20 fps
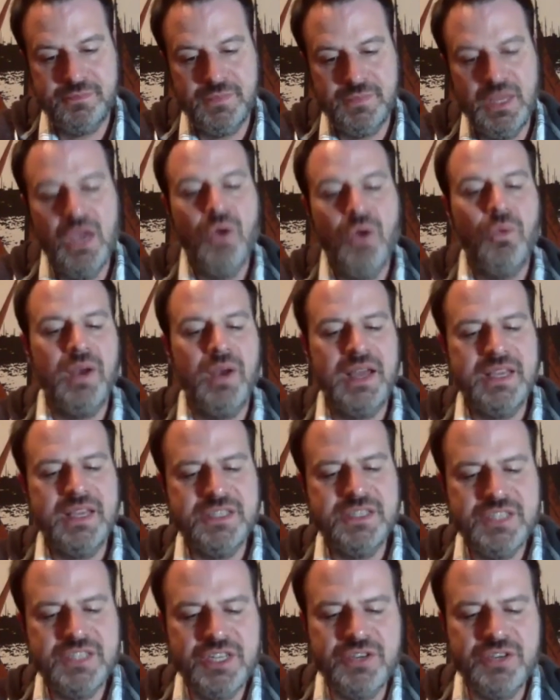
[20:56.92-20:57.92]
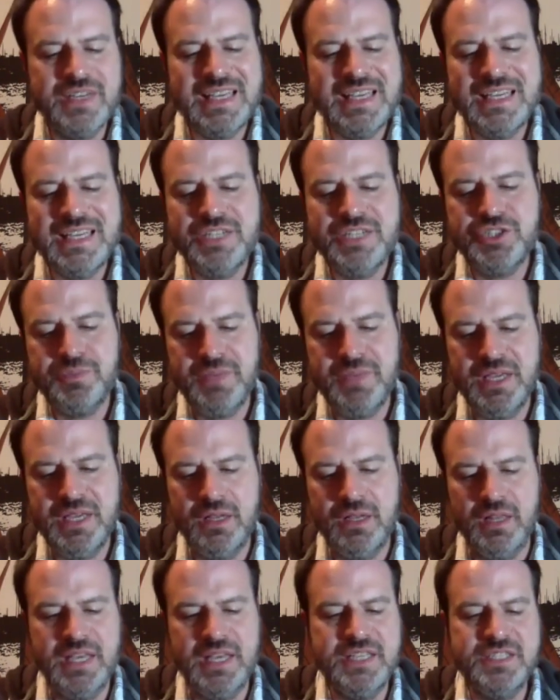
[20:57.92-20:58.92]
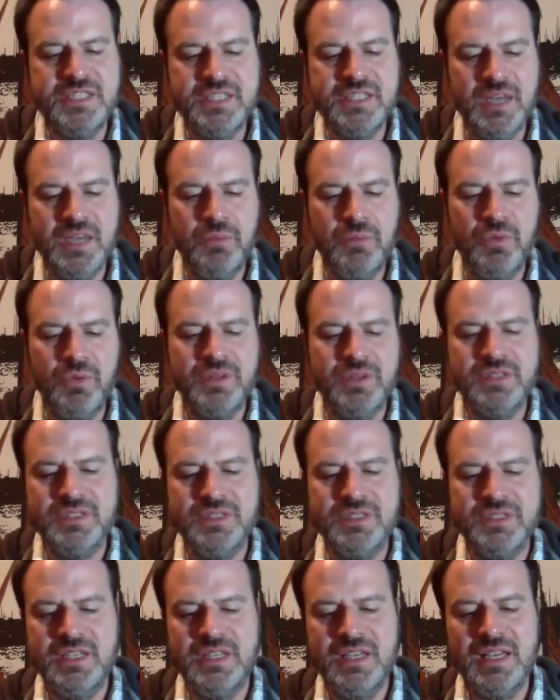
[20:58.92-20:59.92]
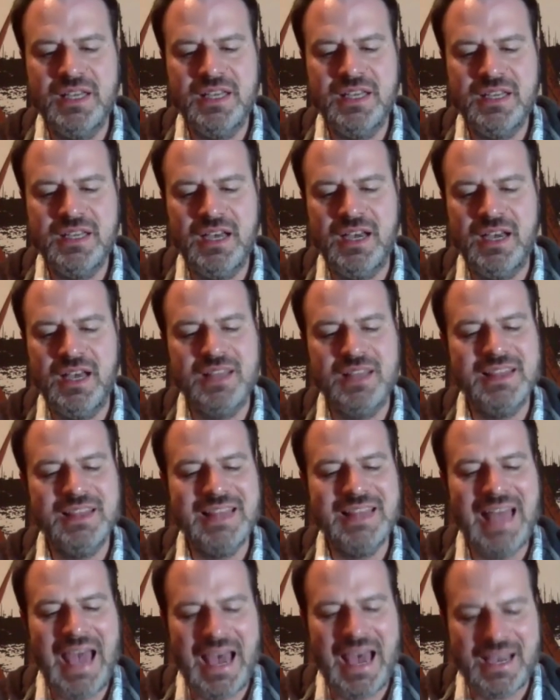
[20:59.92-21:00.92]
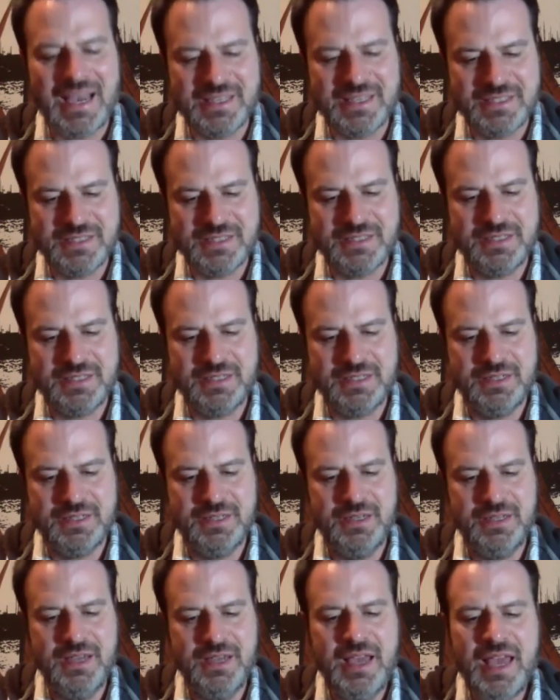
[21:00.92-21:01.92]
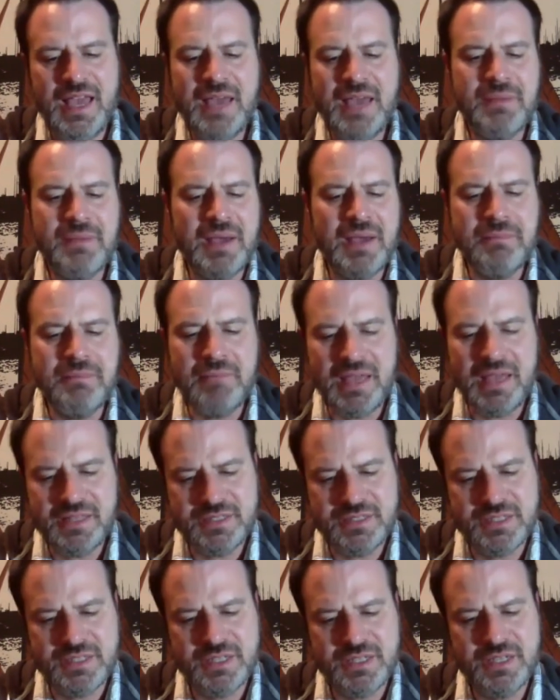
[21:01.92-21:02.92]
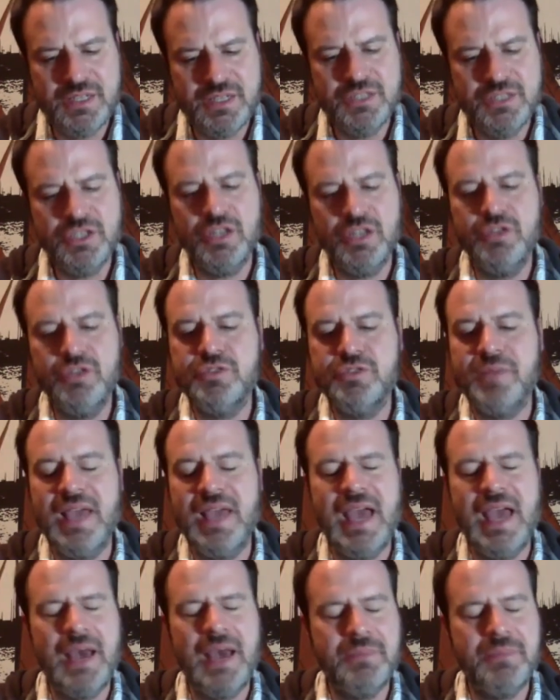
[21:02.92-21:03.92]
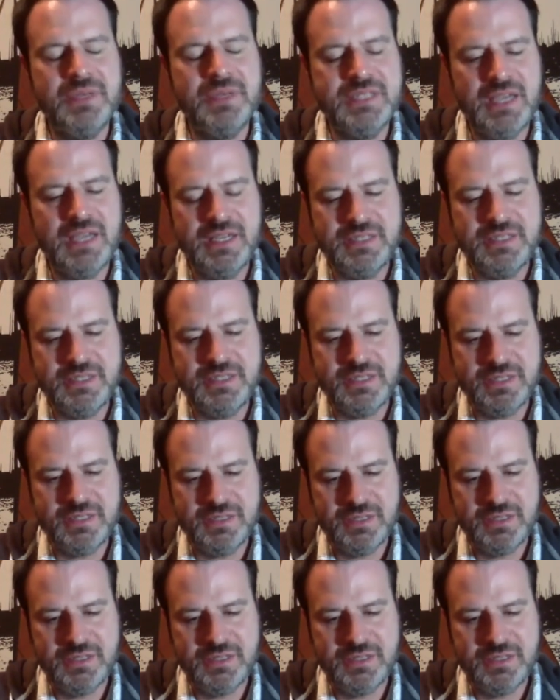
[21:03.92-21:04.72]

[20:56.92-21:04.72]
When I consider each meal is someone's last, am I meant to lose my appetite